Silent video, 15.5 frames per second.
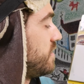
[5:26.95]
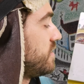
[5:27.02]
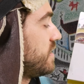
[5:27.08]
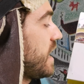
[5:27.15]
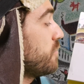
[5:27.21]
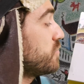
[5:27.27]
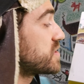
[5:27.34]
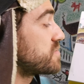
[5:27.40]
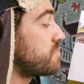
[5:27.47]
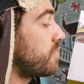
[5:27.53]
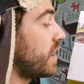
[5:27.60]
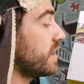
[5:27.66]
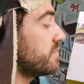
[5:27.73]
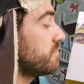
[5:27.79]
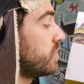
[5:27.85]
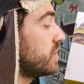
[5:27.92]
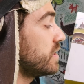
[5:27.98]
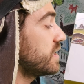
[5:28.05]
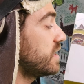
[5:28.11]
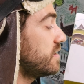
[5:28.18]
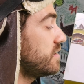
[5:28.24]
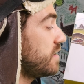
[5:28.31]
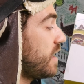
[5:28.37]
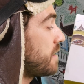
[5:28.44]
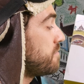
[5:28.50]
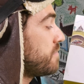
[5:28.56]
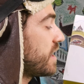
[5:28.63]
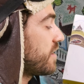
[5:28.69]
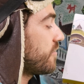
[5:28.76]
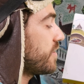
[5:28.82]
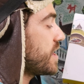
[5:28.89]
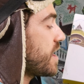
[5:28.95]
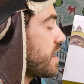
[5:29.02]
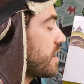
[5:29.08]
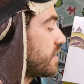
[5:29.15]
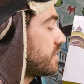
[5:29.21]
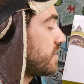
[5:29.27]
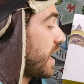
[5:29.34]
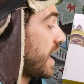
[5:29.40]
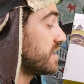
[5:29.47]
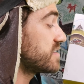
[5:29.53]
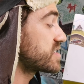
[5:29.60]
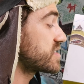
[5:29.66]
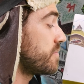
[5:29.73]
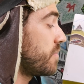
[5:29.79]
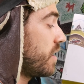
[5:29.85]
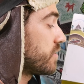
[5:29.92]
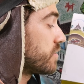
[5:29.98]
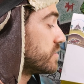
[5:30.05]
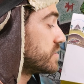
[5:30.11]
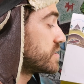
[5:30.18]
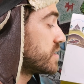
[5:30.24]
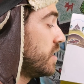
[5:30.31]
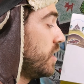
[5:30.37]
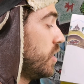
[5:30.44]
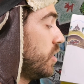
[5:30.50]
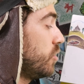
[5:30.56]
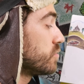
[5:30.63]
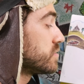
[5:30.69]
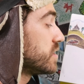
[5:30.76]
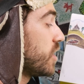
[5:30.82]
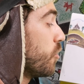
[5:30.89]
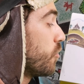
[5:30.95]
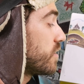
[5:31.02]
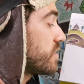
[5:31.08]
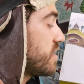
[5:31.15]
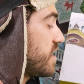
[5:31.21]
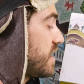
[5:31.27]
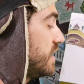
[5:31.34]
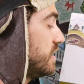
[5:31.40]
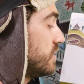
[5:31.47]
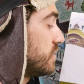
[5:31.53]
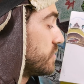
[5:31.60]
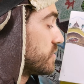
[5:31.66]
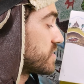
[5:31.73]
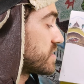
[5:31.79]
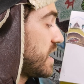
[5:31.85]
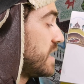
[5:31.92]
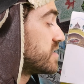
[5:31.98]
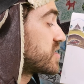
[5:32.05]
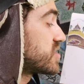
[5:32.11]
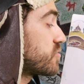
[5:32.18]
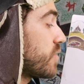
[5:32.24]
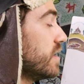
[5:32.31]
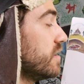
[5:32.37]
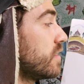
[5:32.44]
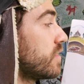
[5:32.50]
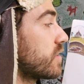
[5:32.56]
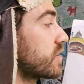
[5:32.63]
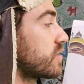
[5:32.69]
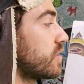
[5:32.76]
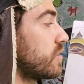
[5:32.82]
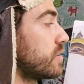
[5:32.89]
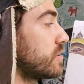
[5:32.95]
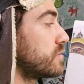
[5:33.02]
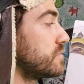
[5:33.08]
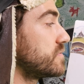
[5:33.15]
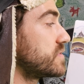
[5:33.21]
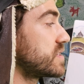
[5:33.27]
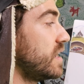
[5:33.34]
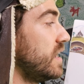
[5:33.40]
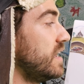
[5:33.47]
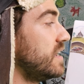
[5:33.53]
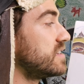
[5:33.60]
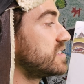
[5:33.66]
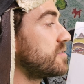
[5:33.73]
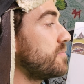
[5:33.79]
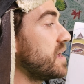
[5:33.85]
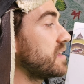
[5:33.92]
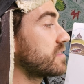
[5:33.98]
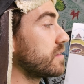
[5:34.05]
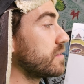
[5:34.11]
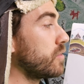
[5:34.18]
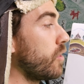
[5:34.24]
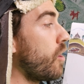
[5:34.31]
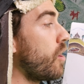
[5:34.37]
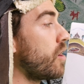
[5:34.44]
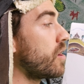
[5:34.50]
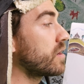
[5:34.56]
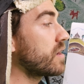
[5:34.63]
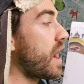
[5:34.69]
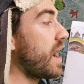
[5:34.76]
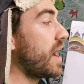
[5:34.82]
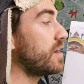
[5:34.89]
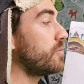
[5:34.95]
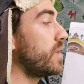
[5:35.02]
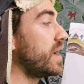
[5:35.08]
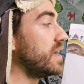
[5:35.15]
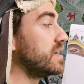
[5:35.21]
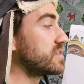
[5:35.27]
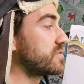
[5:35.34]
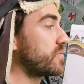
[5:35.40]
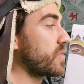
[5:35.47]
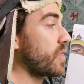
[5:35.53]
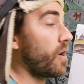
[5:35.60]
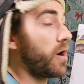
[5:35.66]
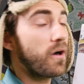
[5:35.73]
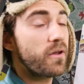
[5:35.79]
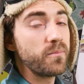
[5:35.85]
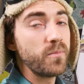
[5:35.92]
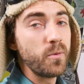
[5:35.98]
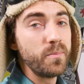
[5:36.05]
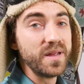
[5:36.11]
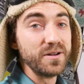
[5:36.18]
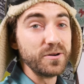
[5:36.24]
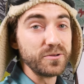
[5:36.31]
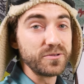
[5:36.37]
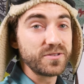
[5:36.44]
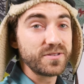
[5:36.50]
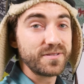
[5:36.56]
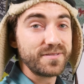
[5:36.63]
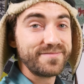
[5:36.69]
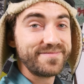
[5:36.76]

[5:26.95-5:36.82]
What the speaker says: It was Mike Mulligan and Mary Ann and some others who lowered the hills and straightened the curves to make the long highways for the automobiles.